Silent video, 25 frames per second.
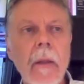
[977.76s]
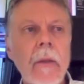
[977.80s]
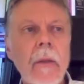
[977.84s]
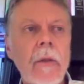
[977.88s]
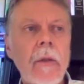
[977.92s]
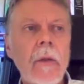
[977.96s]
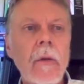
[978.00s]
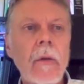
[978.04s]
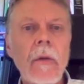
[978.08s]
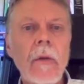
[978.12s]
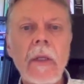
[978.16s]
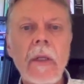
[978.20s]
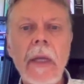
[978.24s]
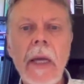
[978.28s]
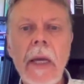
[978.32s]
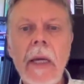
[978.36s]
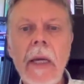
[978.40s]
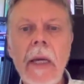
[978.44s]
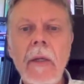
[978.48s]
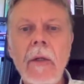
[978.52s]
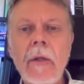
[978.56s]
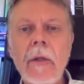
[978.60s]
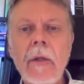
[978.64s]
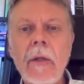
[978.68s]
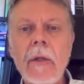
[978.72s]
to the
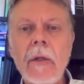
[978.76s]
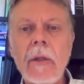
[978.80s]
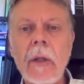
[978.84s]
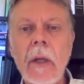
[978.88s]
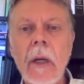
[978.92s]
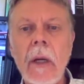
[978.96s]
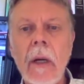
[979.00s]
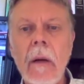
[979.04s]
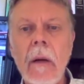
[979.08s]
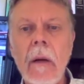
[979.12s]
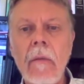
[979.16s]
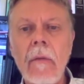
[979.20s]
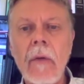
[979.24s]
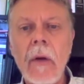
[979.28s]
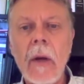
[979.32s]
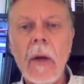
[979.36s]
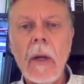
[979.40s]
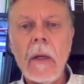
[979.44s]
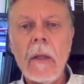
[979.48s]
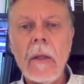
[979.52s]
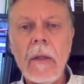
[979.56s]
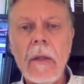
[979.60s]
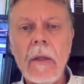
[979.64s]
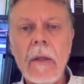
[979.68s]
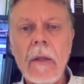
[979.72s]
dangers of
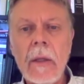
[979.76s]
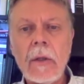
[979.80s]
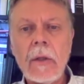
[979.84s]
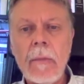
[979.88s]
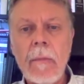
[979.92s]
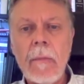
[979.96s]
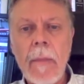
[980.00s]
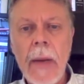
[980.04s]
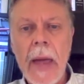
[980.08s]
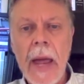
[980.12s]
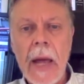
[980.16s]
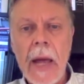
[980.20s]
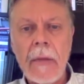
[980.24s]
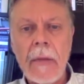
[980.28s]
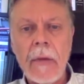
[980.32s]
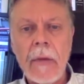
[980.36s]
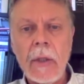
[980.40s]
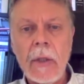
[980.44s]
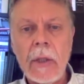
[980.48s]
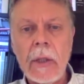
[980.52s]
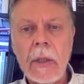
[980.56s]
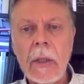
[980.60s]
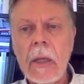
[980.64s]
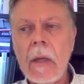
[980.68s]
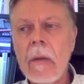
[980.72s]
this
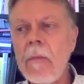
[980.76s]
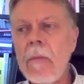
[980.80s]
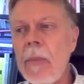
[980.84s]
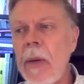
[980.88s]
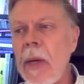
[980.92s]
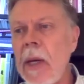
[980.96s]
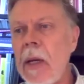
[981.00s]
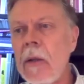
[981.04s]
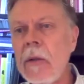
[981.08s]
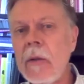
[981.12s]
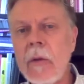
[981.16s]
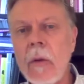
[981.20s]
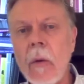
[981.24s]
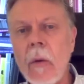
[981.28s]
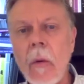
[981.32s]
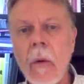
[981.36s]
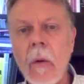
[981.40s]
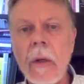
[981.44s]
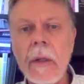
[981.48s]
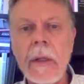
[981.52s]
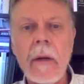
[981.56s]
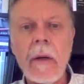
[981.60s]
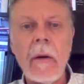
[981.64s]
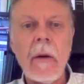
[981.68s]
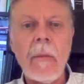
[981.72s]
pathogen compared to
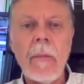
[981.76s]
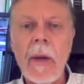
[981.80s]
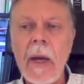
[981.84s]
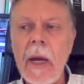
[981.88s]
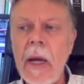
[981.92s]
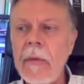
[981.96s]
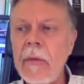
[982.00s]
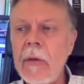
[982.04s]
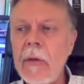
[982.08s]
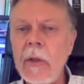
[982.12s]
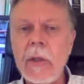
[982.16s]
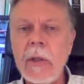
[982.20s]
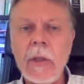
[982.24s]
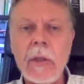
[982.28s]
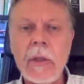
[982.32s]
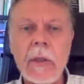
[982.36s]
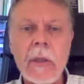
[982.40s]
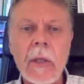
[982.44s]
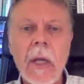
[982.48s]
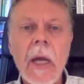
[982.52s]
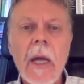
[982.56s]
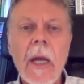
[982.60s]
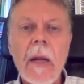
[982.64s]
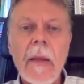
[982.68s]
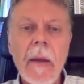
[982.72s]
ordinary
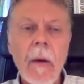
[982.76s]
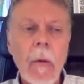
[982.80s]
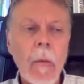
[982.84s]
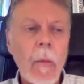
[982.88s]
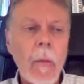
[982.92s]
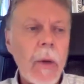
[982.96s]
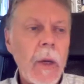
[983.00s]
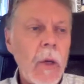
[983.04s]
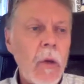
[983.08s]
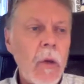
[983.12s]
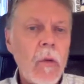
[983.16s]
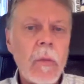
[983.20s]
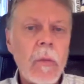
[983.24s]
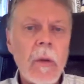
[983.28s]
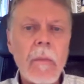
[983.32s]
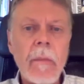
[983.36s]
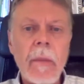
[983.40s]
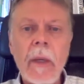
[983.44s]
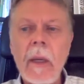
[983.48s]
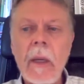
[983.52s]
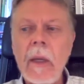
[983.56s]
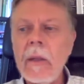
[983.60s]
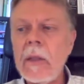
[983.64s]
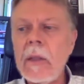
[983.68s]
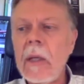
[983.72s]
pathogens that we human
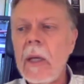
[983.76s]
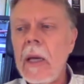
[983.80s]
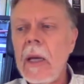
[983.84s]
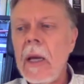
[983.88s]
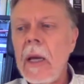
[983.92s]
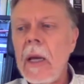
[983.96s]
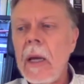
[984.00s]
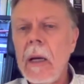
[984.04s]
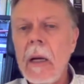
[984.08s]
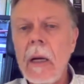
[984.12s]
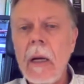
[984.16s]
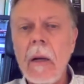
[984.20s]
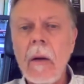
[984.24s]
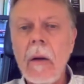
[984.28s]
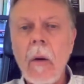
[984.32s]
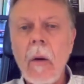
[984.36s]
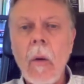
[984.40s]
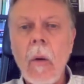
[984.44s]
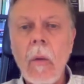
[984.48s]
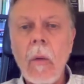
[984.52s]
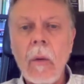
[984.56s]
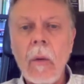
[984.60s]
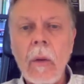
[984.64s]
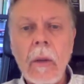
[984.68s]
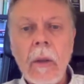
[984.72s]
beings
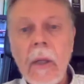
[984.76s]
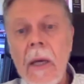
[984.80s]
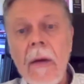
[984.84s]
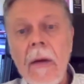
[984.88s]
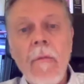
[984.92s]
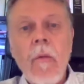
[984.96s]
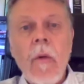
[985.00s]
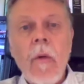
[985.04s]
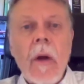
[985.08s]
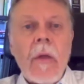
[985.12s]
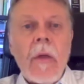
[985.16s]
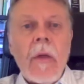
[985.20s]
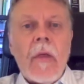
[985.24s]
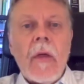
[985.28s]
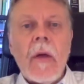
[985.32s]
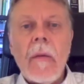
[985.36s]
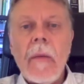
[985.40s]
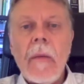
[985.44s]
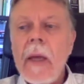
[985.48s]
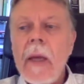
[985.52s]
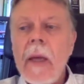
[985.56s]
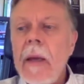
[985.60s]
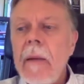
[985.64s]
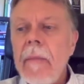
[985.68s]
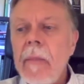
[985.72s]
live with
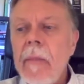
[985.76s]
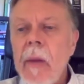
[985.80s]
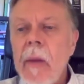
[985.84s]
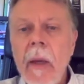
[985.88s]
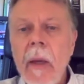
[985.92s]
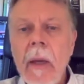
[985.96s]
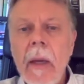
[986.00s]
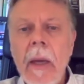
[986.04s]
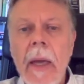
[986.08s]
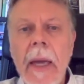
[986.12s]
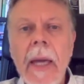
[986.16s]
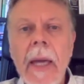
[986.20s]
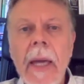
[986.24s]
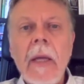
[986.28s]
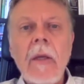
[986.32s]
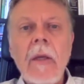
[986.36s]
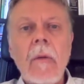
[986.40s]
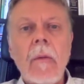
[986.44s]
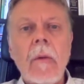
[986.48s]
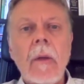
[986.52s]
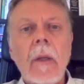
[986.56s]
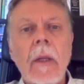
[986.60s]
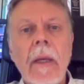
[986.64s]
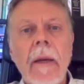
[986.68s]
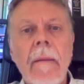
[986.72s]

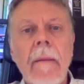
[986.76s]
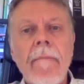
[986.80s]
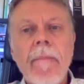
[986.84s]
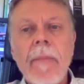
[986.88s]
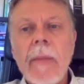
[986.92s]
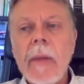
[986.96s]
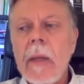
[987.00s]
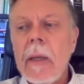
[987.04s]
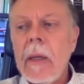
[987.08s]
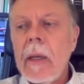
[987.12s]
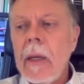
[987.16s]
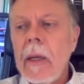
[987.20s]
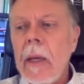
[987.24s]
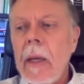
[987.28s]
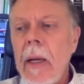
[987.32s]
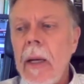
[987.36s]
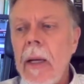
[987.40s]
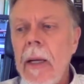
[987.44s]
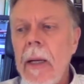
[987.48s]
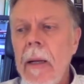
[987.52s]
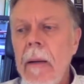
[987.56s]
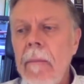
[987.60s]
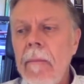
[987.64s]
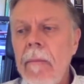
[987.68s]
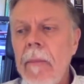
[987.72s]
annually,
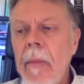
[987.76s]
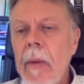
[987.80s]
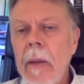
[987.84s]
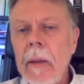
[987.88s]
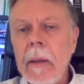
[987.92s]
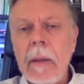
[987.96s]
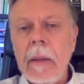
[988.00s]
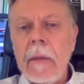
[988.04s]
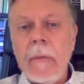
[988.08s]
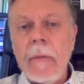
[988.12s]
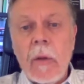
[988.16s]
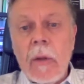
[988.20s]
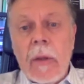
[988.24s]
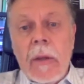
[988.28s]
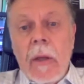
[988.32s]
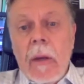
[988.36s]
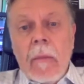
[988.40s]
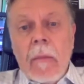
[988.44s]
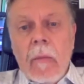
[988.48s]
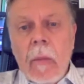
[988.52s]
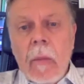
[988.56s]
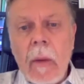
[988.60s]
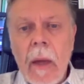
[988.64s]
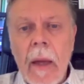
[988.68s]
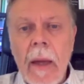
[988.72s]
live with
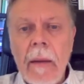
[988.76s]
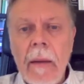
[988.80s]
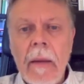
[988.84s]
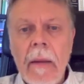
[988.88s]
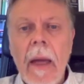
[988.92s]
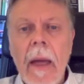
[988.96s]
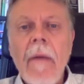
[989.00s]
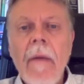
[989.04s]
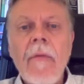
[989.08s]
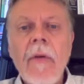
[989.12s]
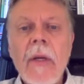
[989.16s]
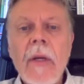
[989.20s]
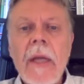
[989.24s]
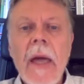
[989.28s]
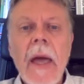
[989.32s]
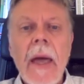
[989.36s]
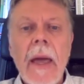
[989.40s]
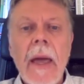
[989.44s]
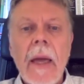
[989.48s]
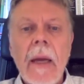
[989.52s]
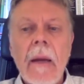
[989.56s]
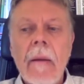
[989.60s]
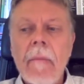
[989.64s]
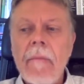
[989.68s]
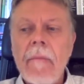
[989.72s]
every
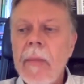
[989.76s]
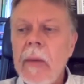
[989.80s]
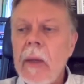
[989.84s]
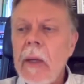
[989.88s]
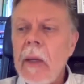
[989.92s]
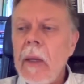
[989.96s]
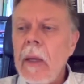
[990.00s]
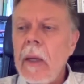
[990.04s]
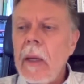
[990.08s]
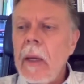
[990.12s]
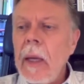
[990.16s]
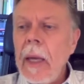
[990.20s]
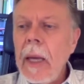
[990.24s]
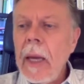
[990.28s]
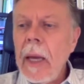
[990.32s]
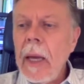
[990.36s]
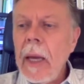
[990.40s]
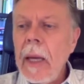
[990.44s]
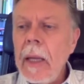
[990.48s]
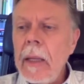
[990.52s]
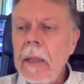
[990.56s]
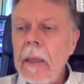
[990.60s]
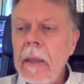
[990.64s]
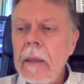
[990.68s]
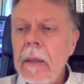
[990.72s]
day.
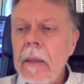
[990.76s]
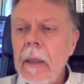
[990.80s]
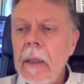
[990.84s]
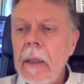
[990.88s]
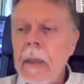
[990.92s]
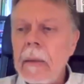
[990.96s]
And